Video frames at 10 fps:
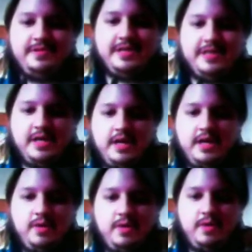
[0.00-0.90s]
When you
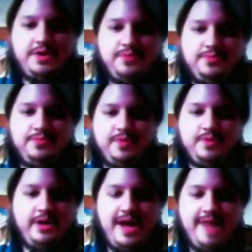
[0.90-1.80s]

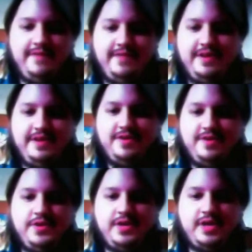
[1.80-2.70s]
every turn you can
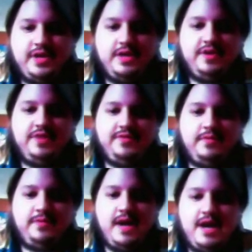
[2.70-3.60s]
just
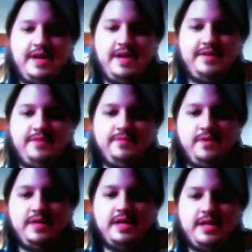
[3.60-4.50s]
counterblast 1 and clone
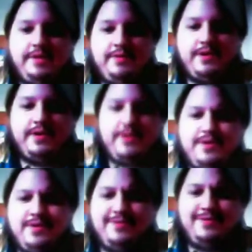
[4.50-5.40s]
one of your grade
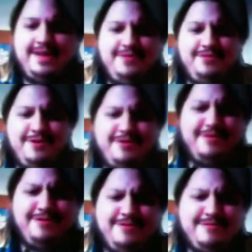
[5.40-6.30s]
2 or
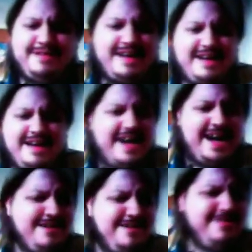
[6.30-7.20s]
higher
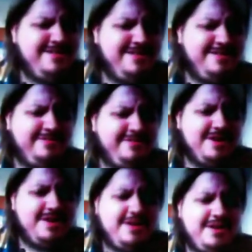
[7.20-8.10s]
rear guards.
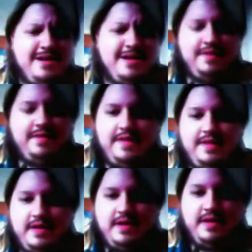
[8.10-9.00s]
I think
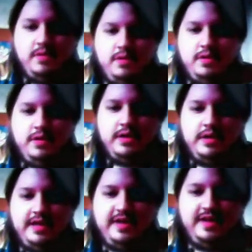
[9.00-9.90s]
it's
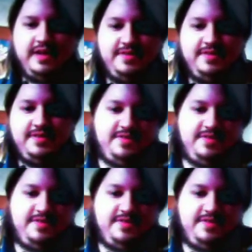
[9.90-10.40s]
Tamamo.